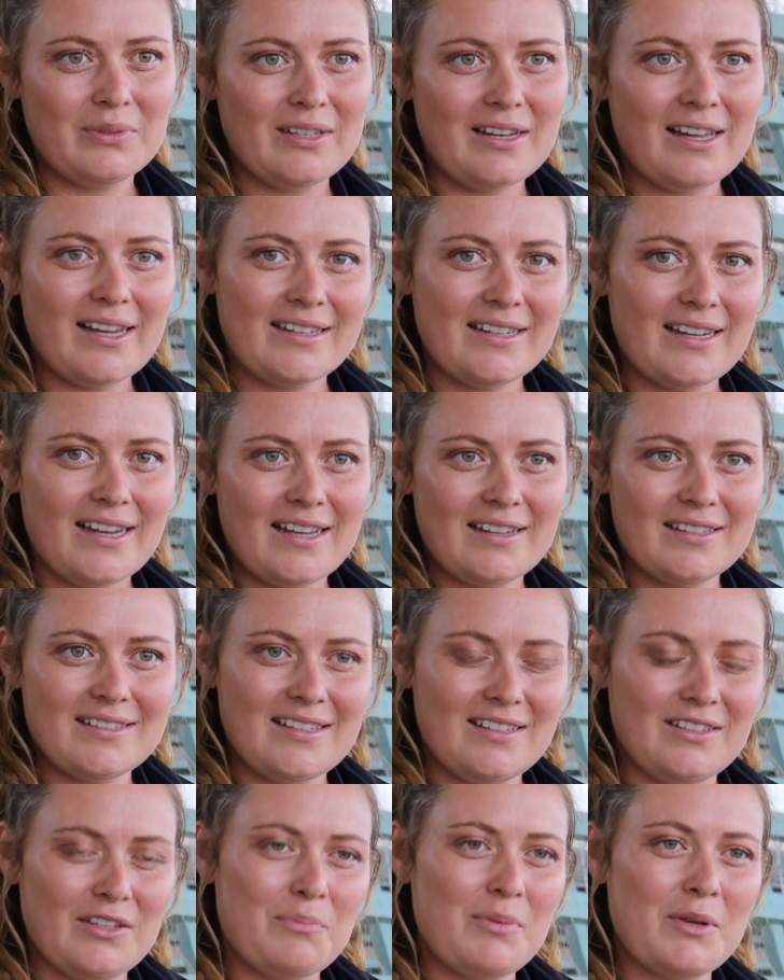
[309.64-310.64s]
like
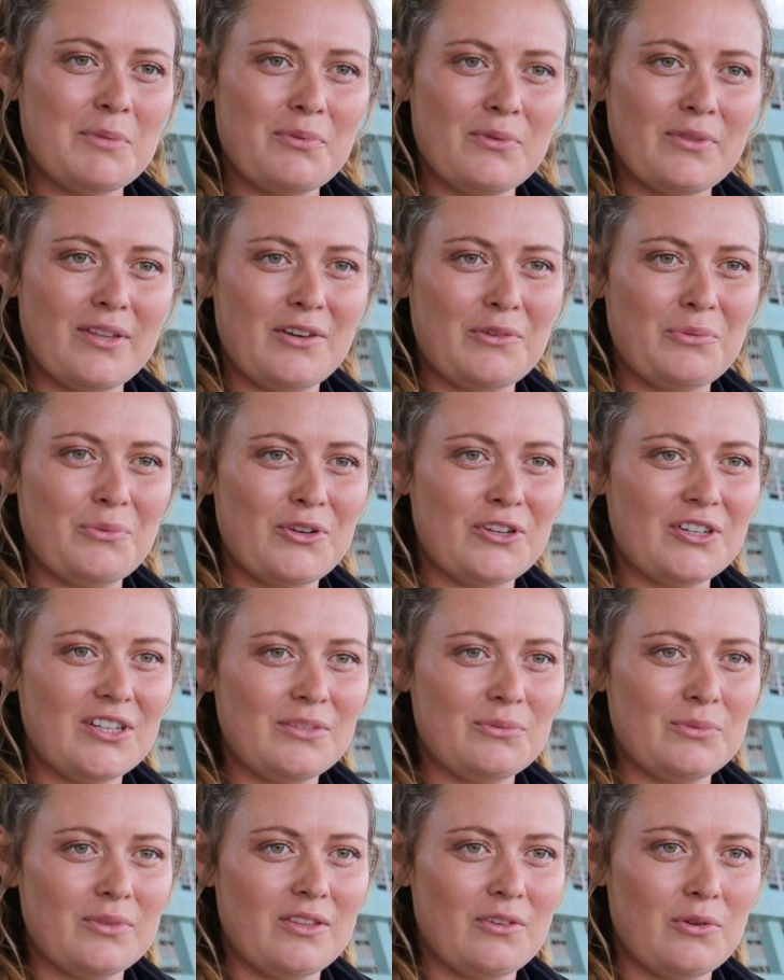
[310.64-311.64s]
us and the people that are
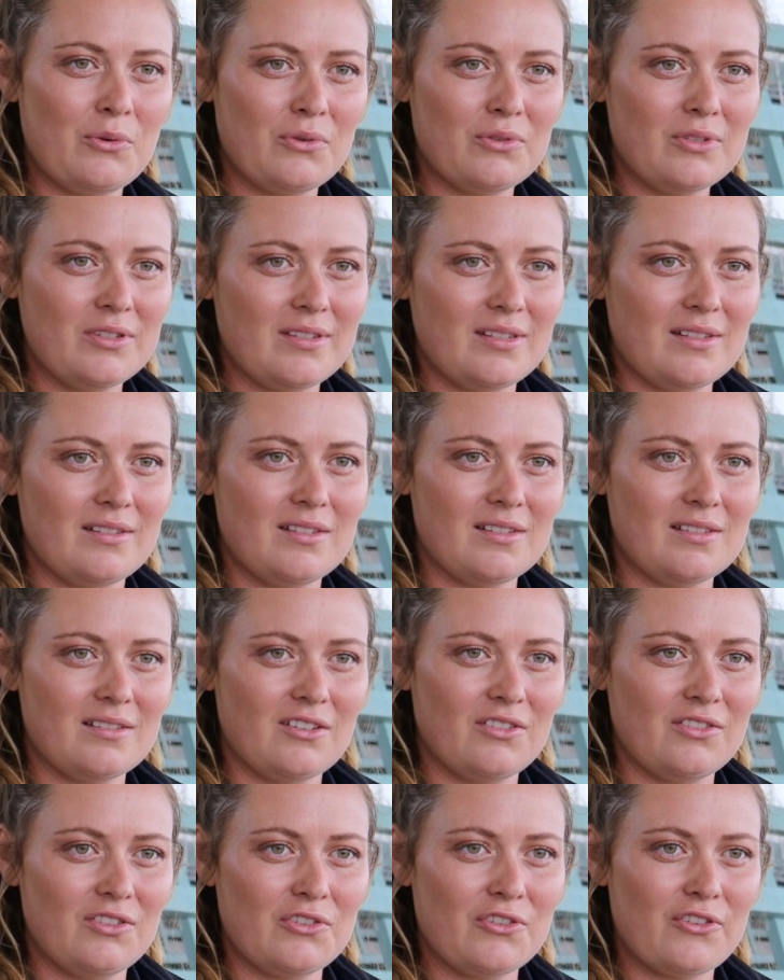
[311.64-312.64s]
working with the horses
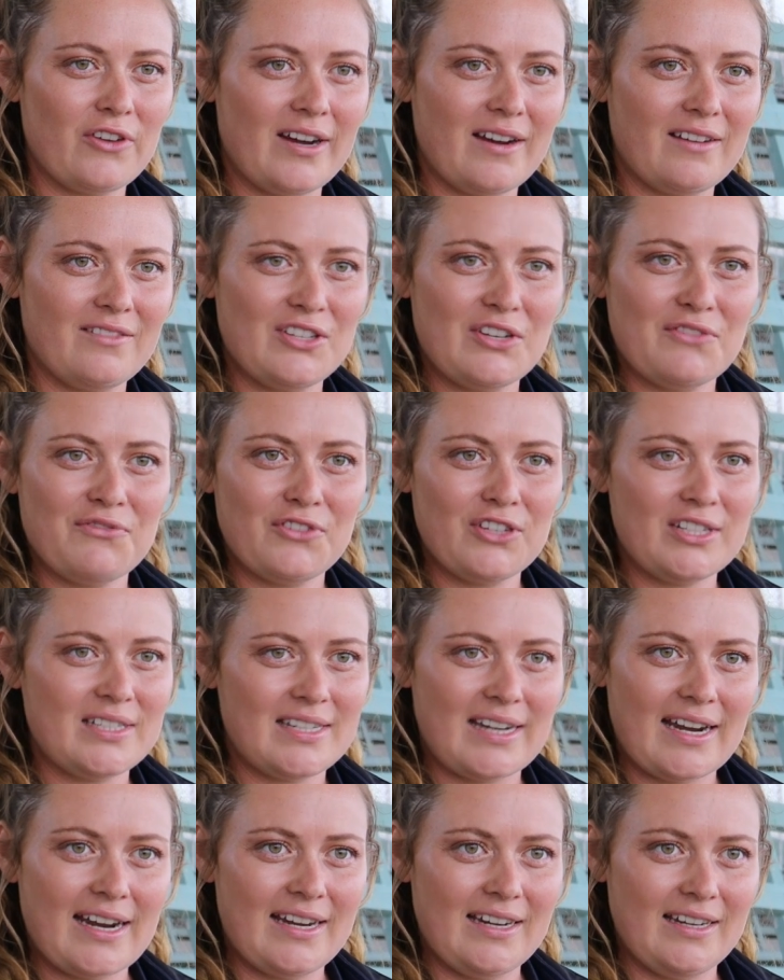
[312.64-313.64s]
on the ground every
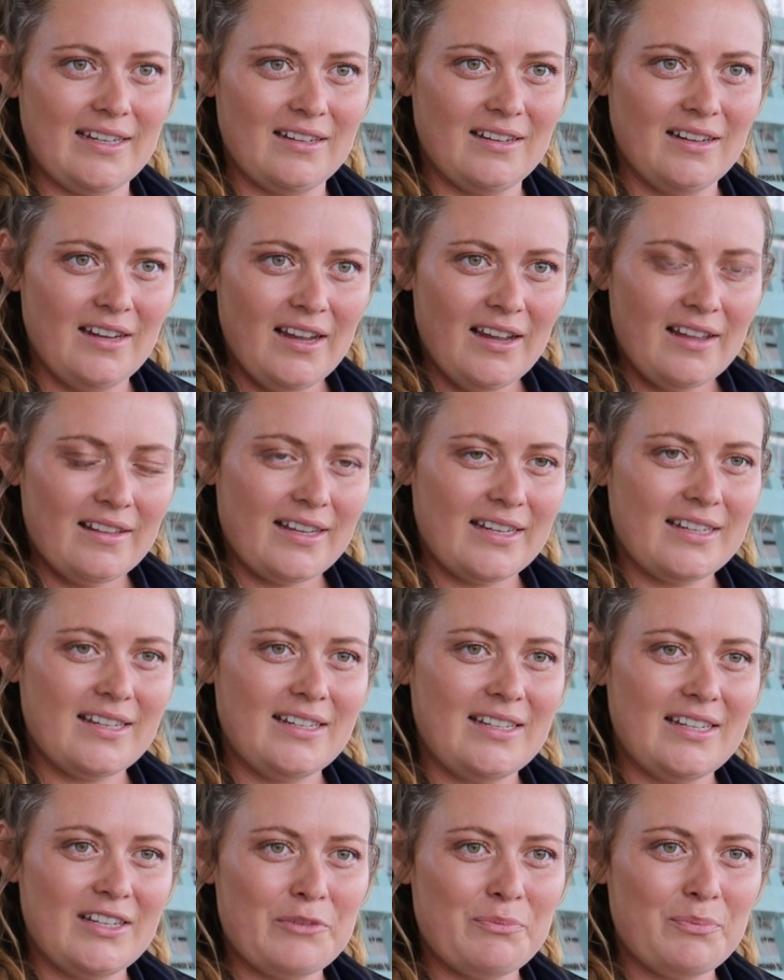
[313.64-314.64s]
day, they
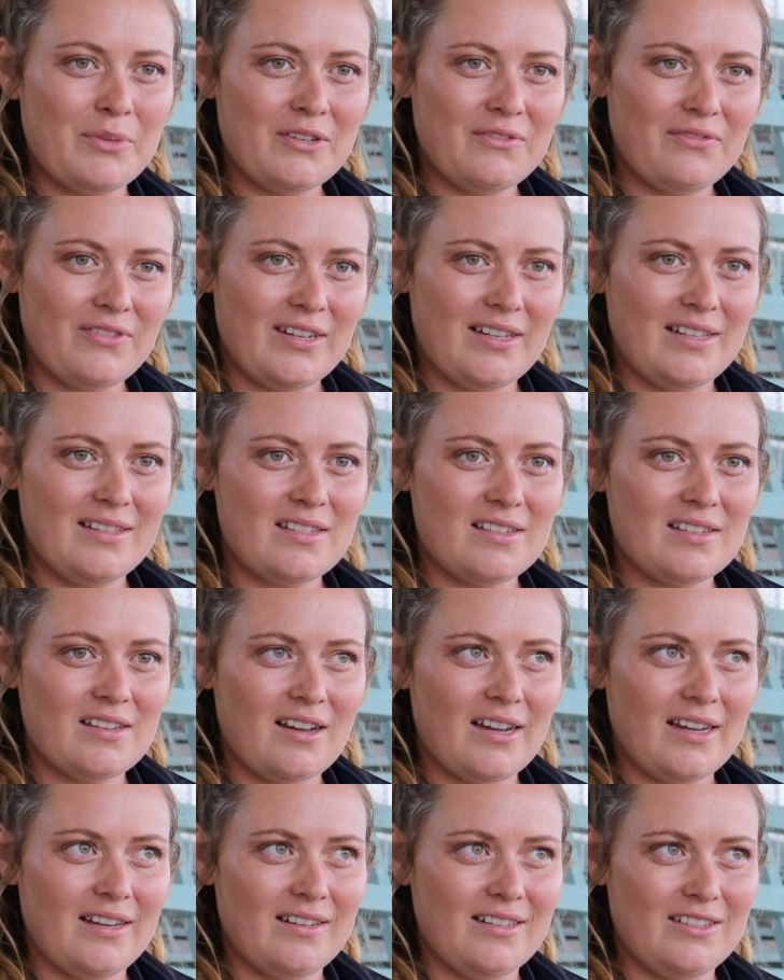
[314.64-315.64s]
can get a bit of an
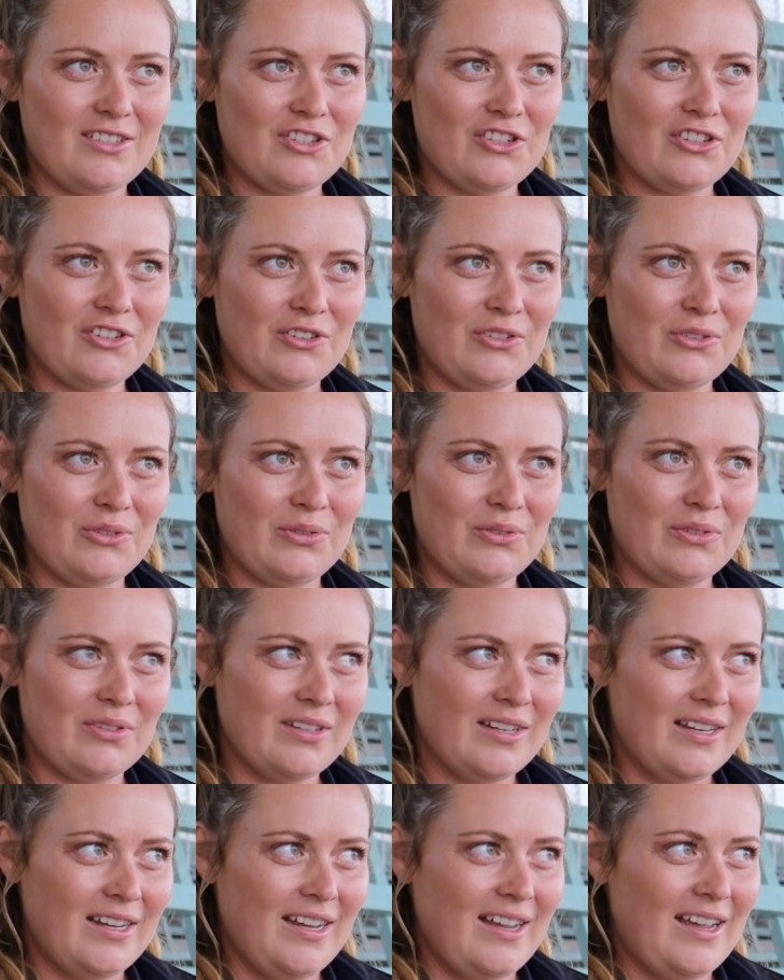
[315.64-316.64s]
insight into
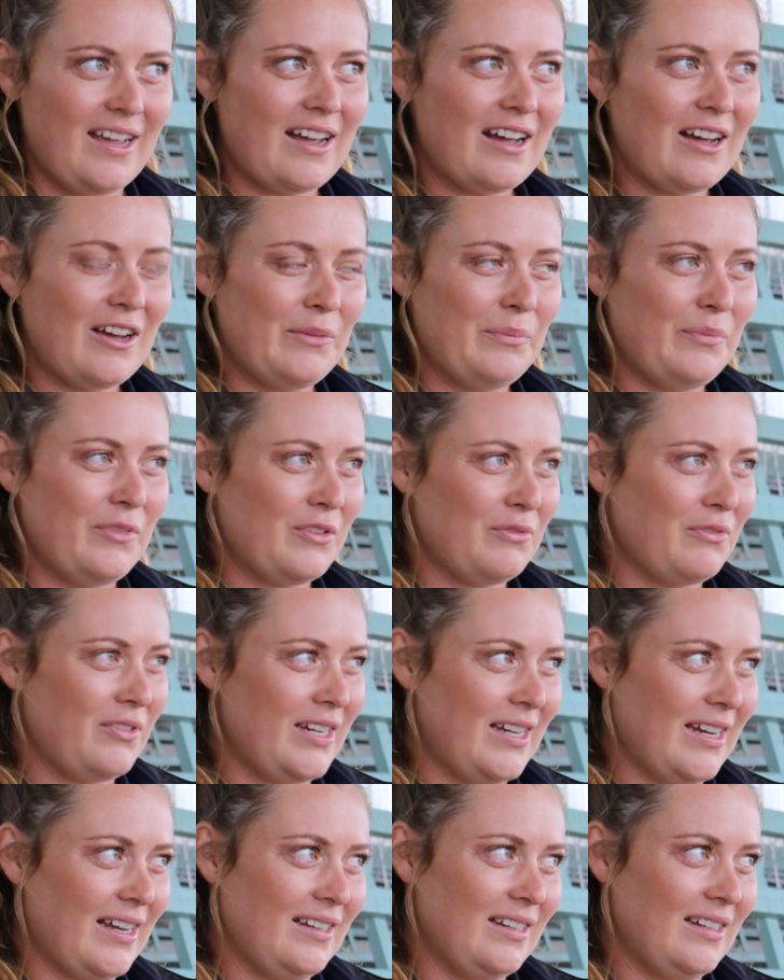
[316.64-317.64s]
the
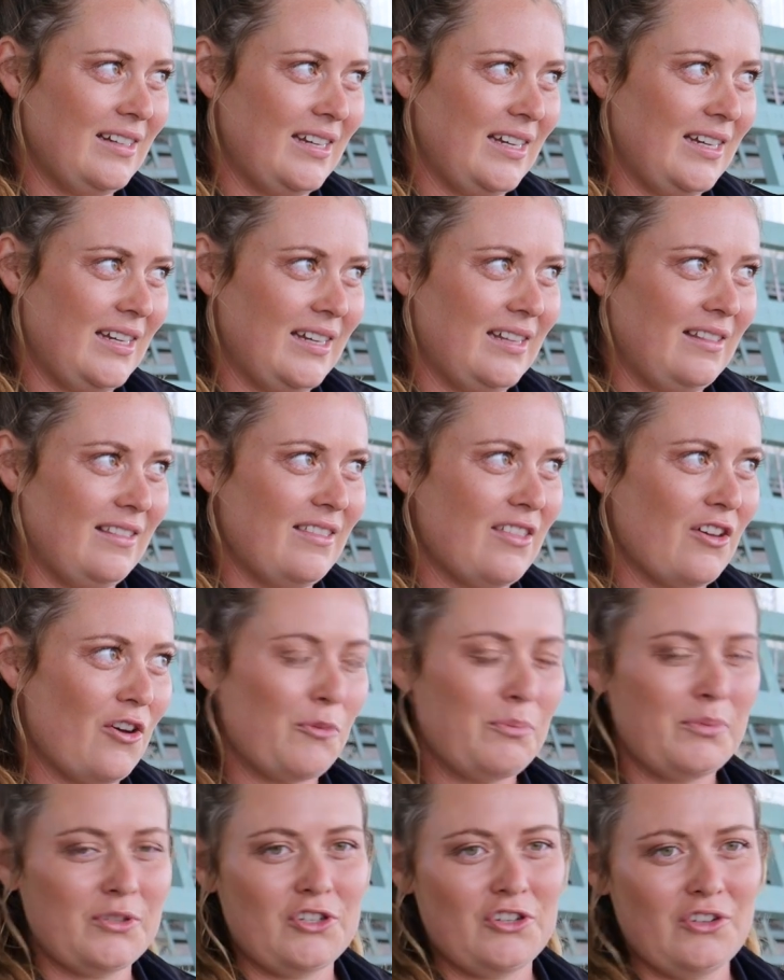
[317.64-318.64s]
reality and the
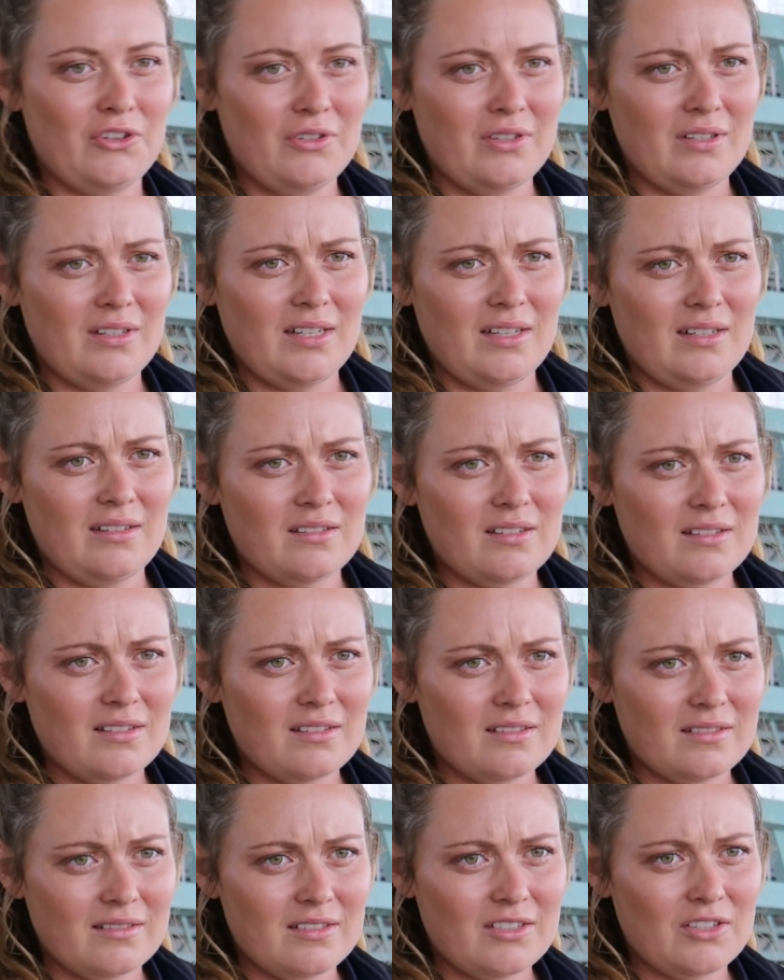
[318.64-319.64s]

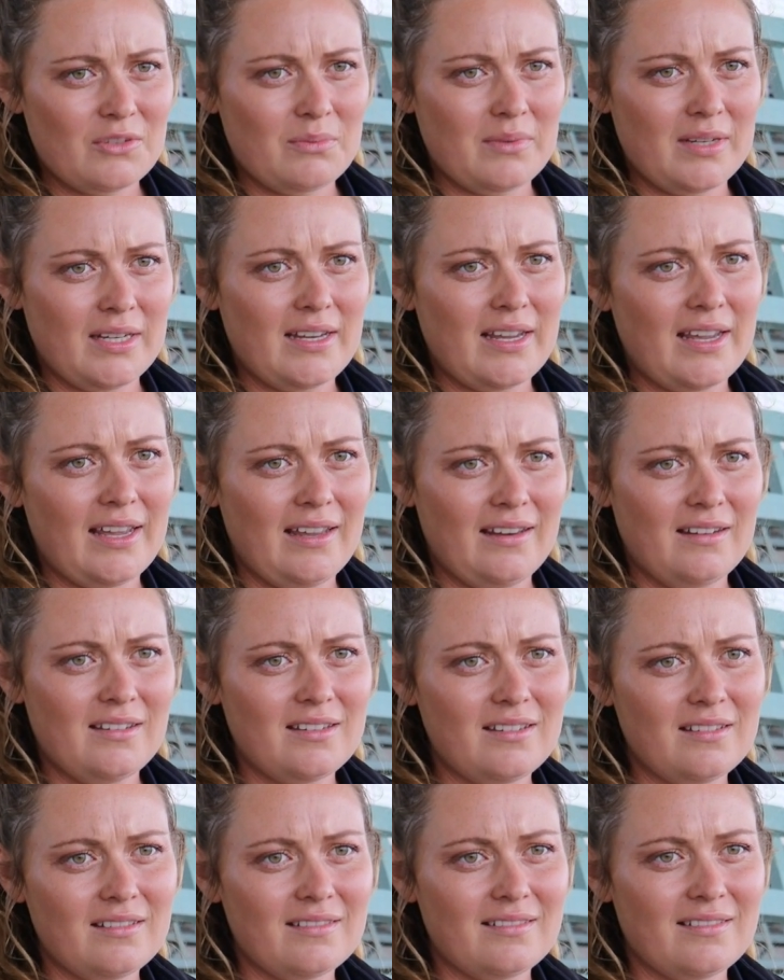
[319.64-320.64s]
opportunities to be had
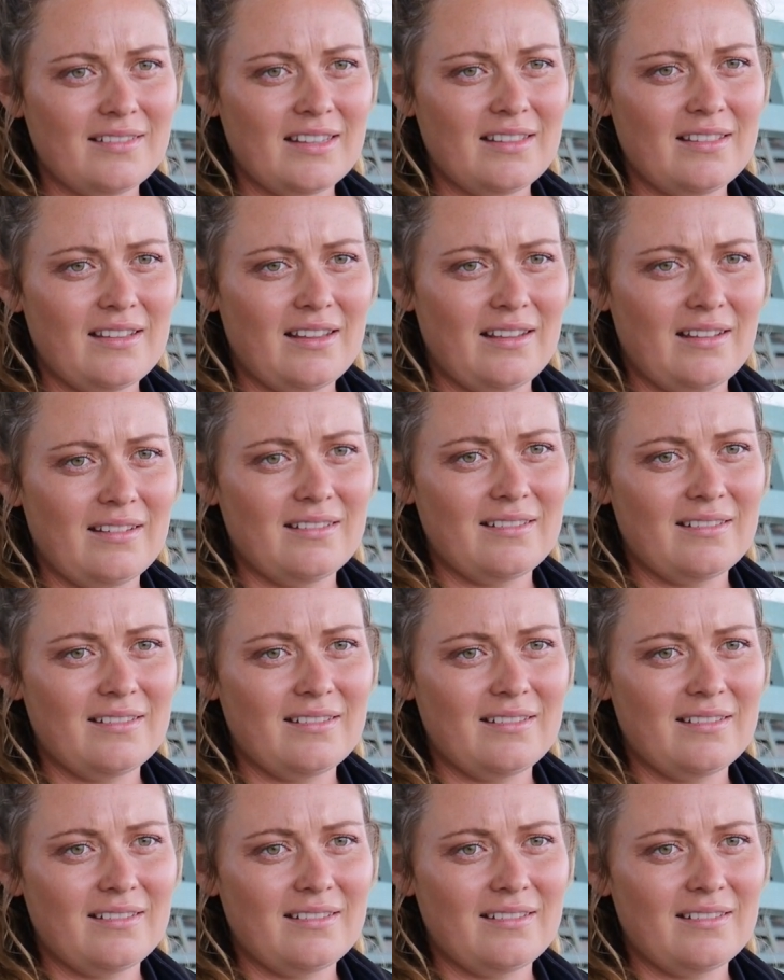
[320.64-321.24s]
in the